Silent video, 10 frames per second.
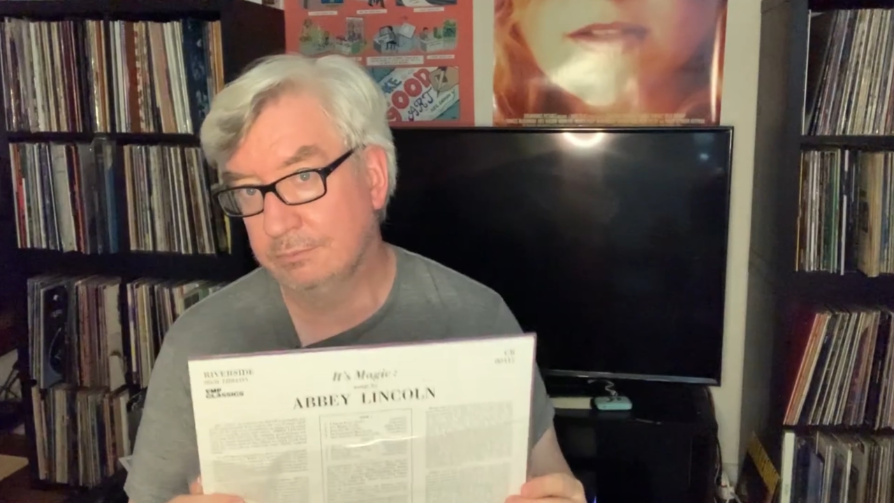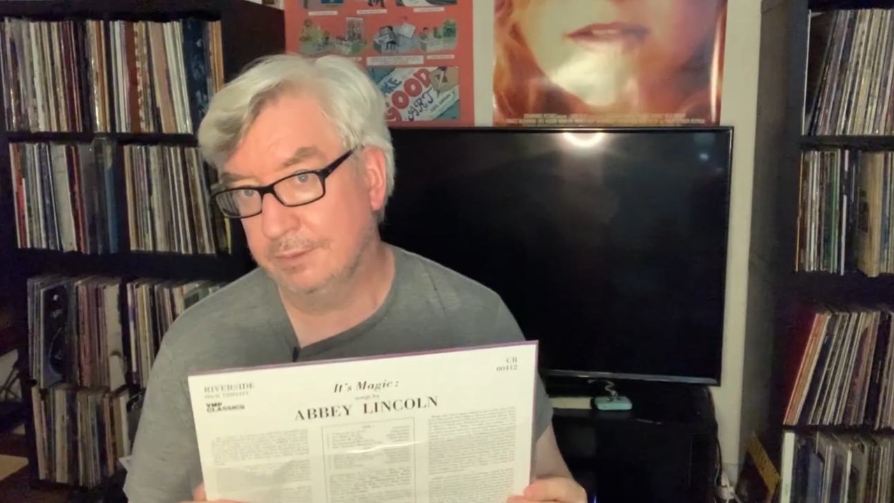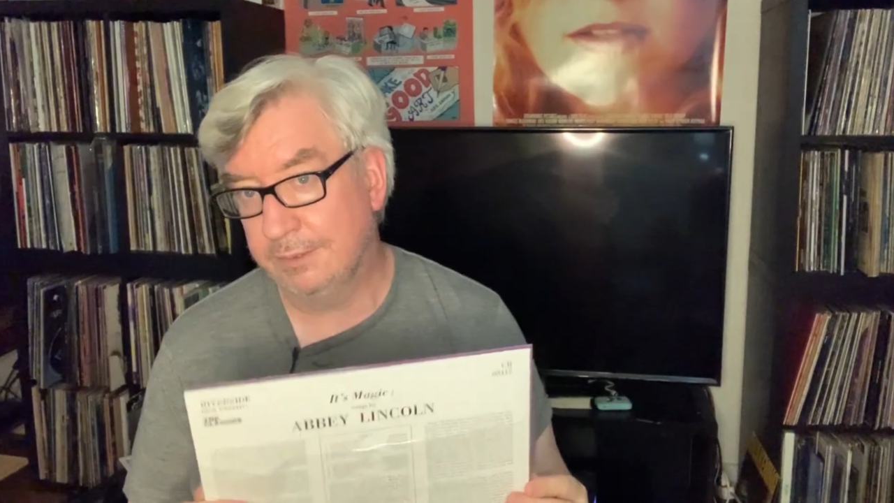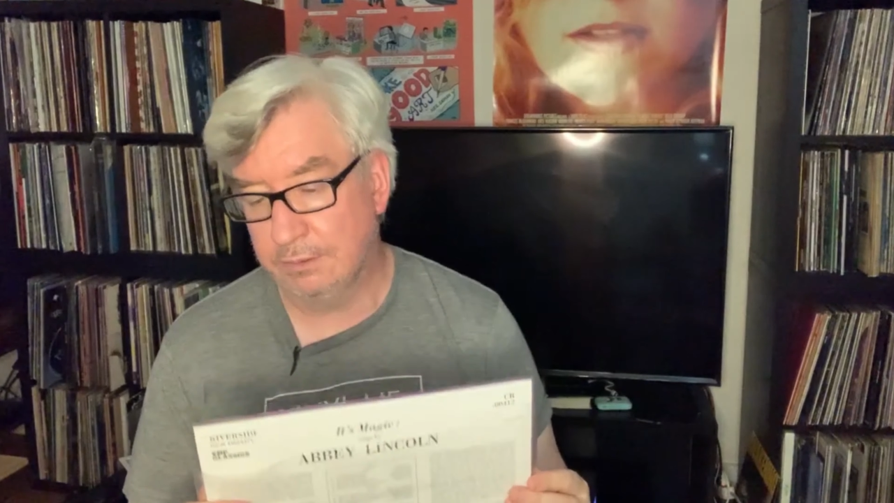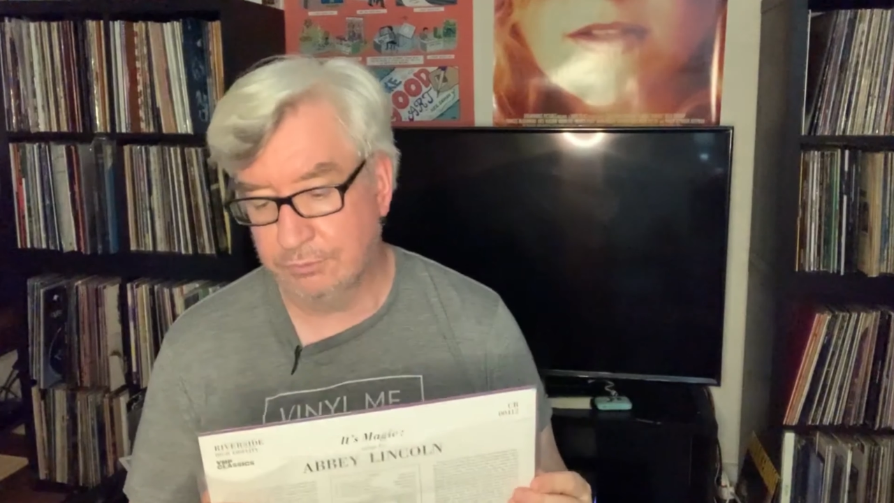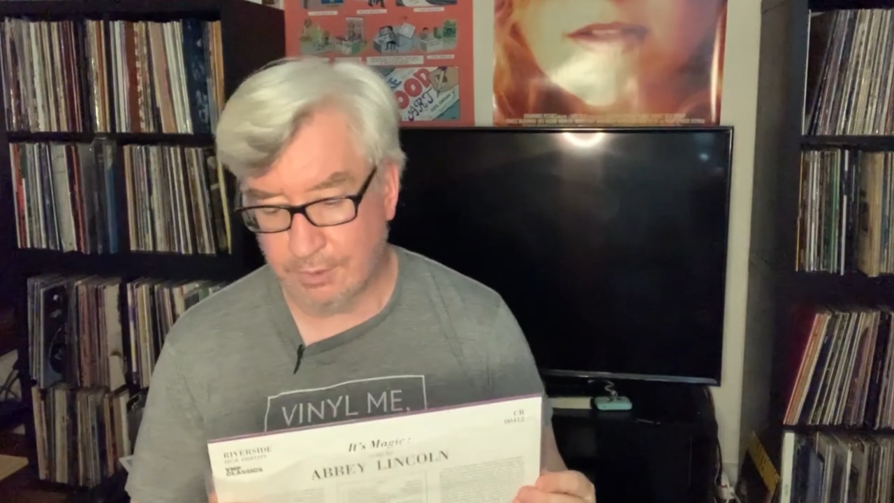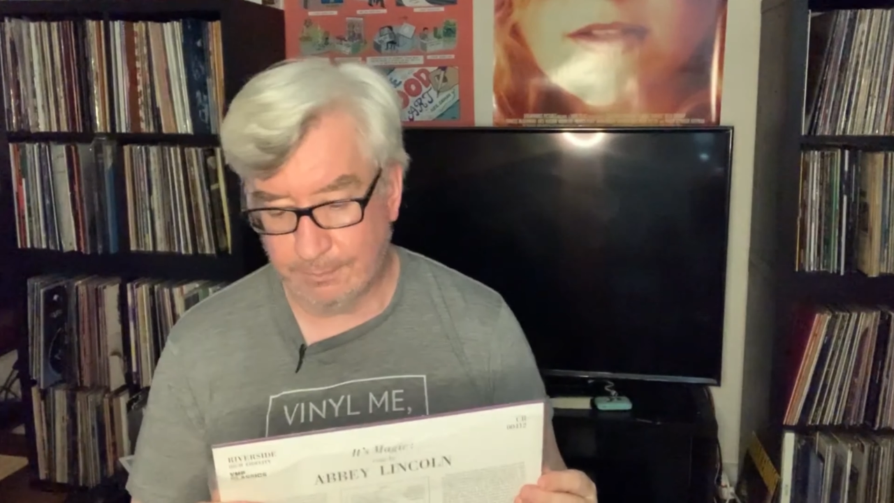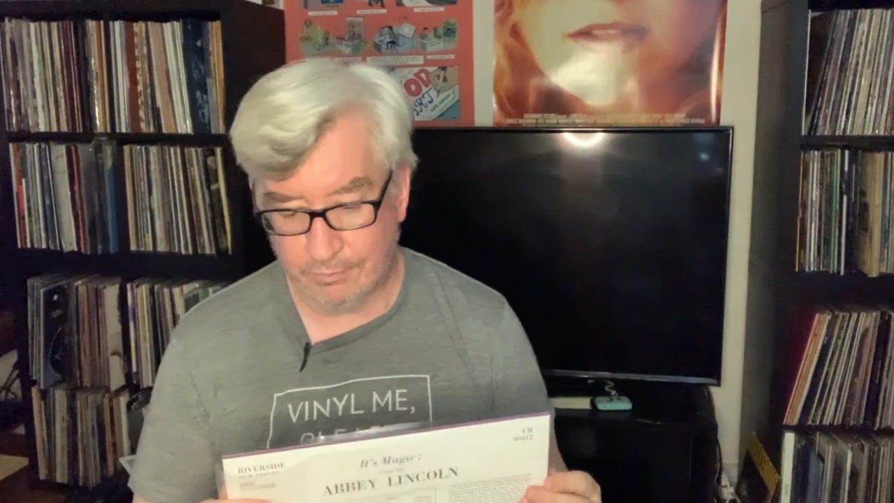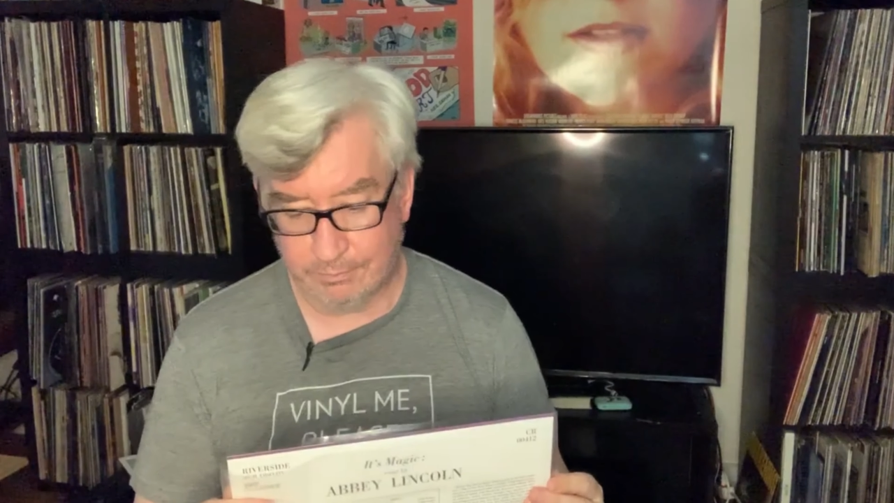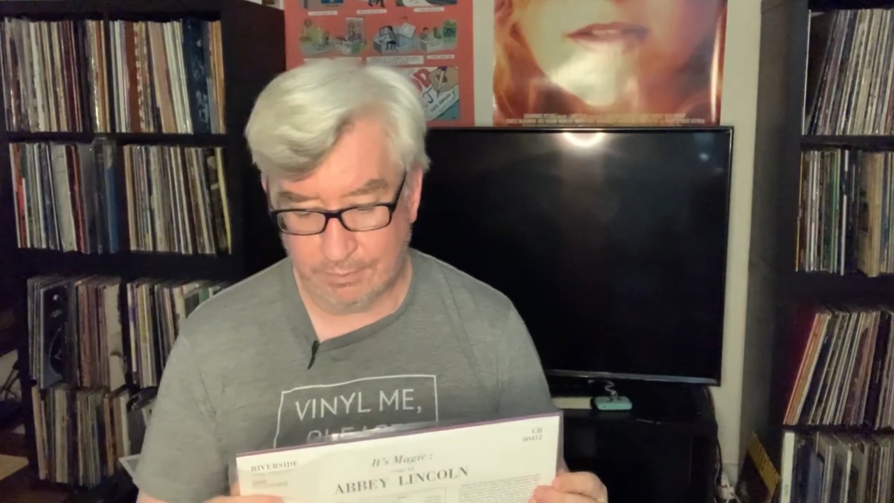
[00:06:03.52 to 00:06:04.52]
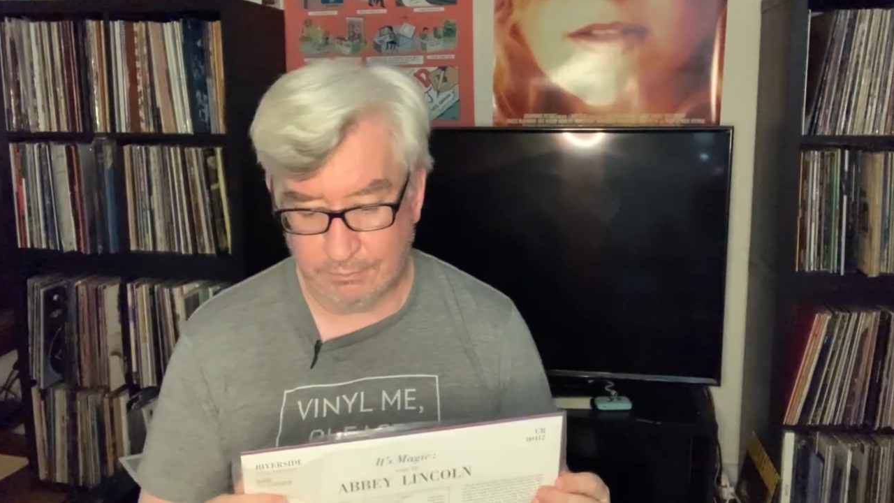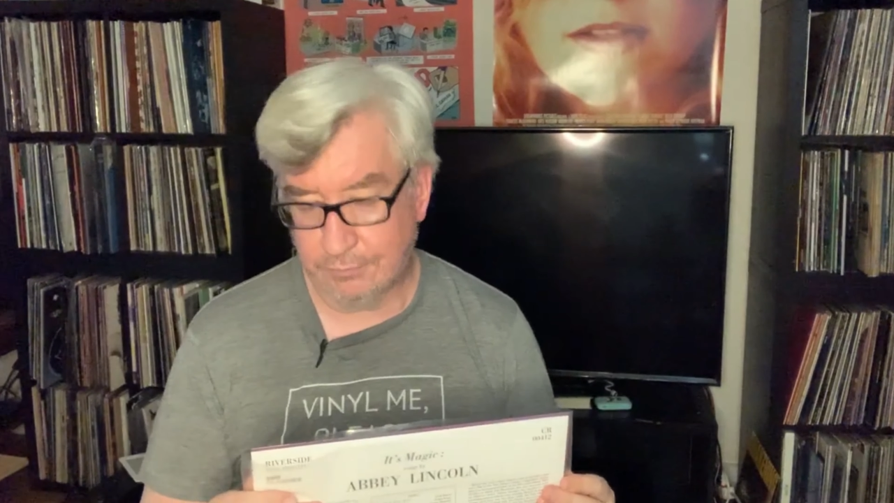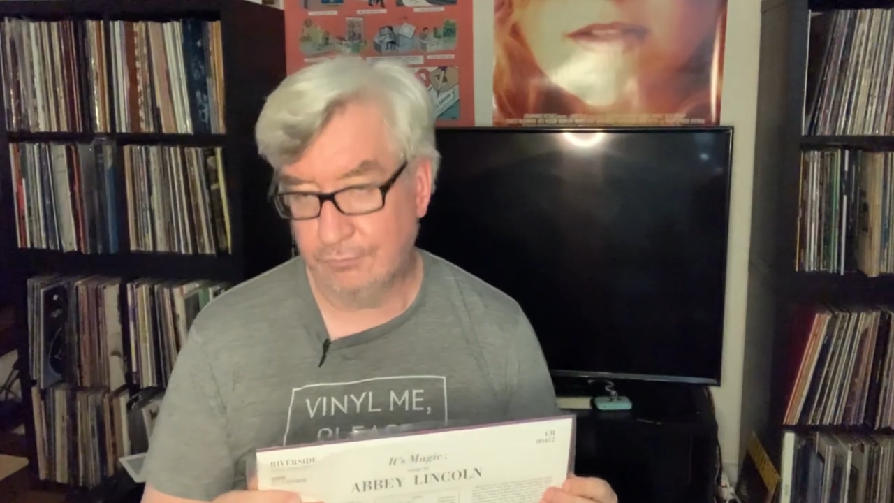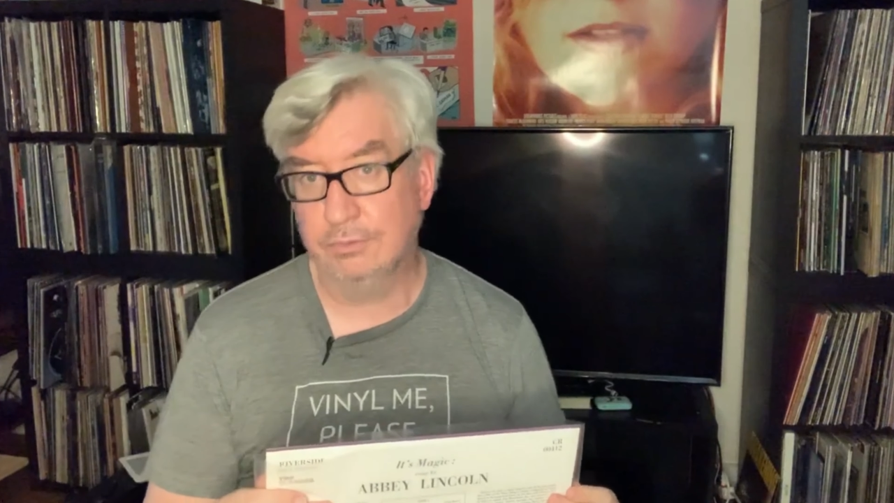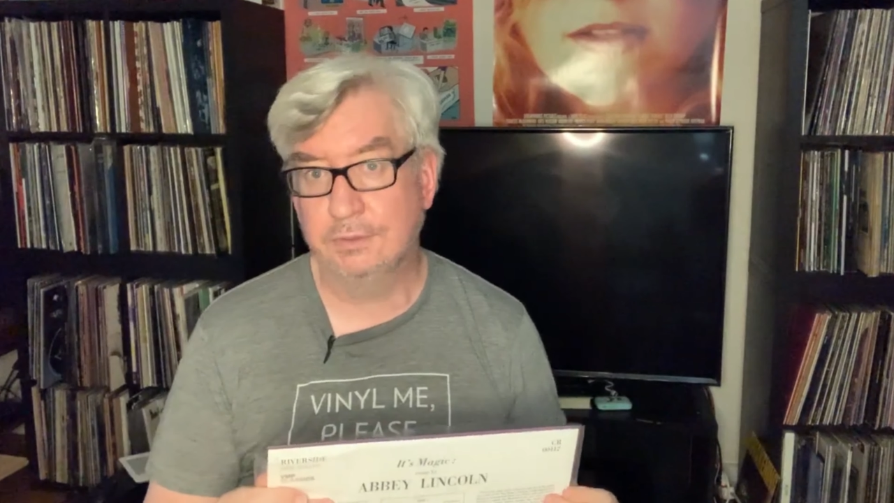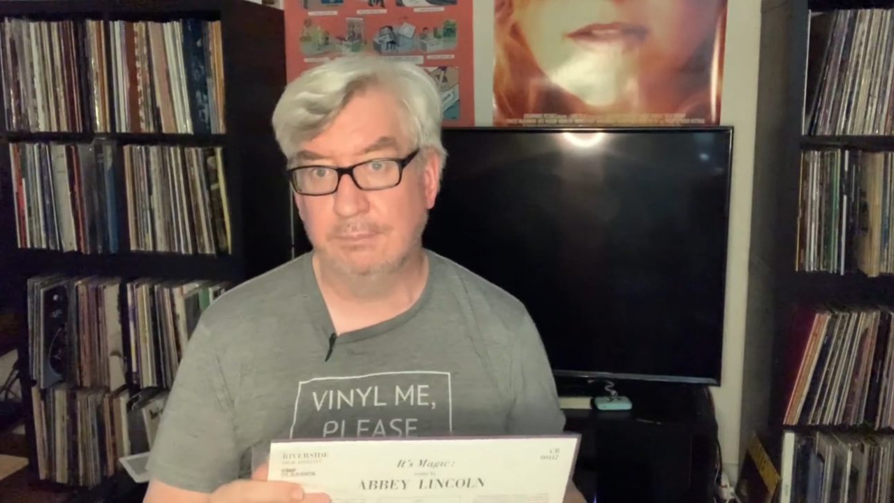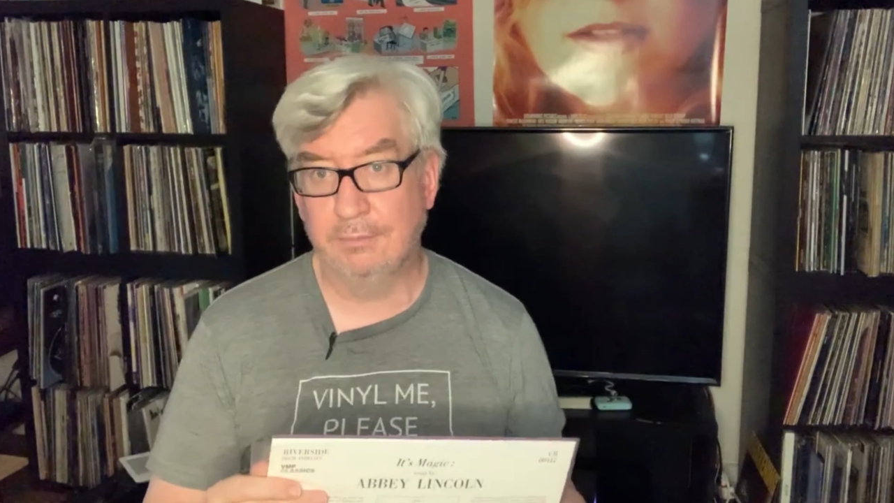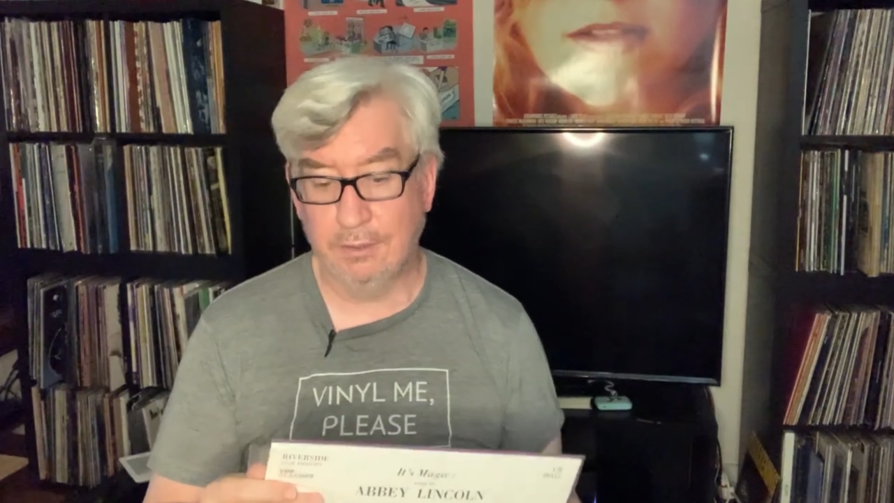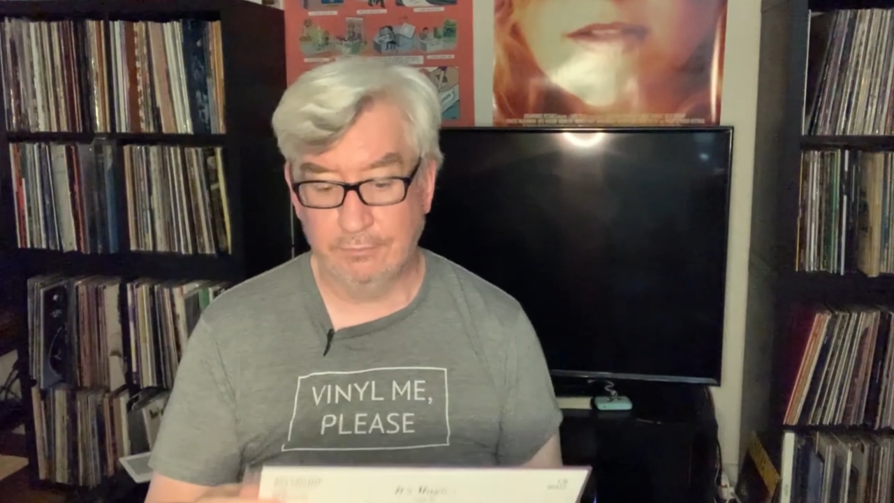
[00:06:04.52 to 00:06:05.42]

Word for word: needle drop for me was the first time I'd